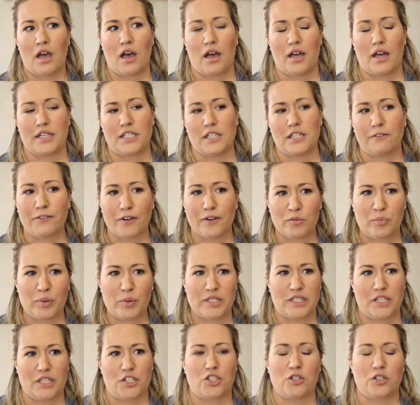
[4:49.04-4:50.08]
a different
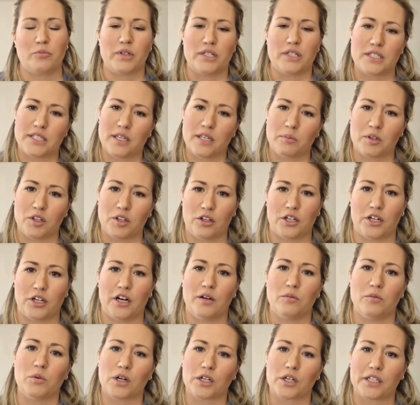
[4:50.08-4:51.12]
position, but similar
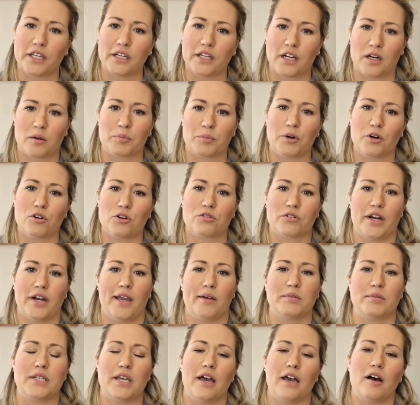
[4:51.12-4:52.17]
in working on a
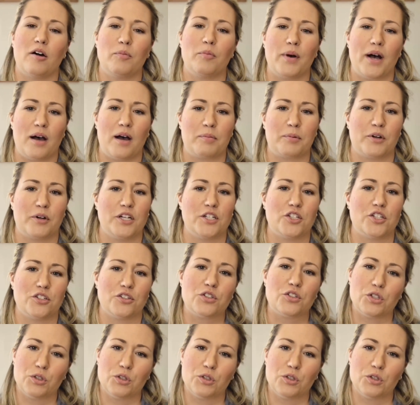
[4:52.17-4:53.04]
program to help operations